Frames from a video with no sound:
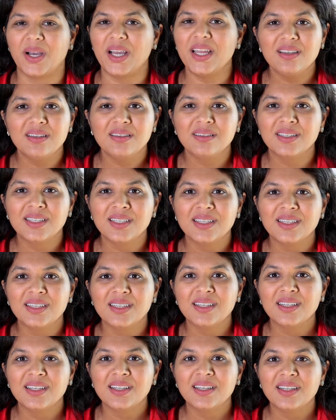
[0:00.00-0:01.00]
what?
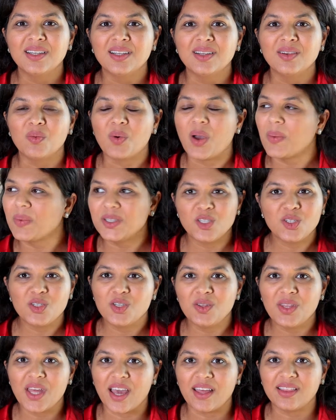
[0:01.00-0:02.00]
Why would you
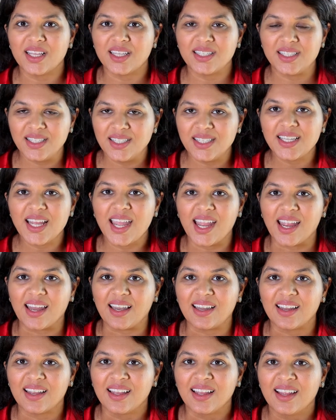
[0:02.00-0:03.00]
do that? That's
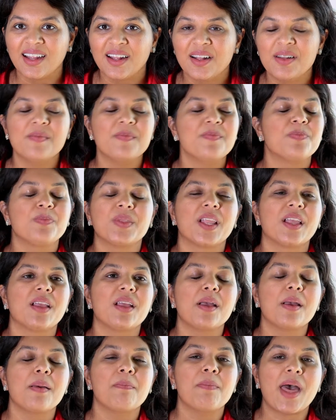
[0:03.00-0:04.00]
insane.
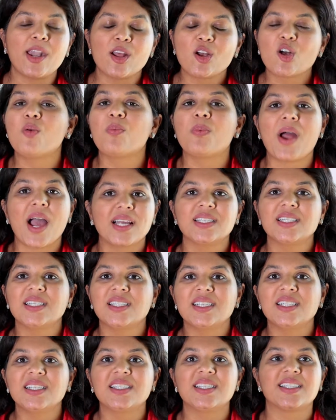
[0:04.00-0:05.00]
Medical
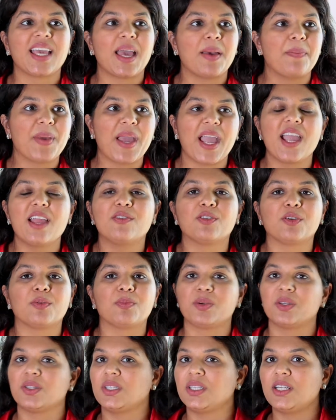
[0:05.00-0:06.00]
practices get paid for
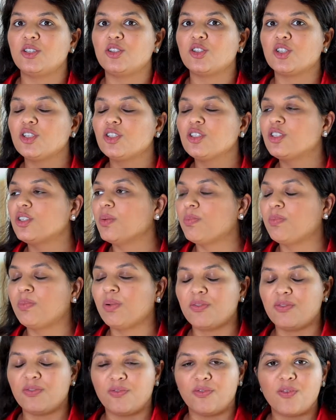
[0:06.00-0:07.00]
procedures
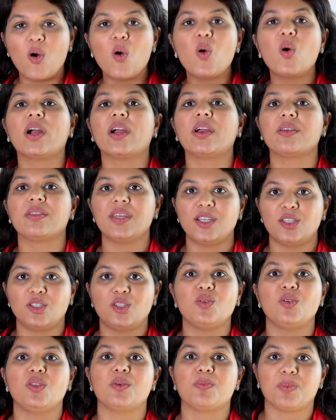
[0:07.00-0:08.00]
before they
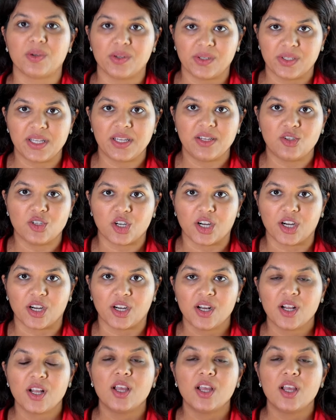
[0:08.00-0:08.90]
do the procedure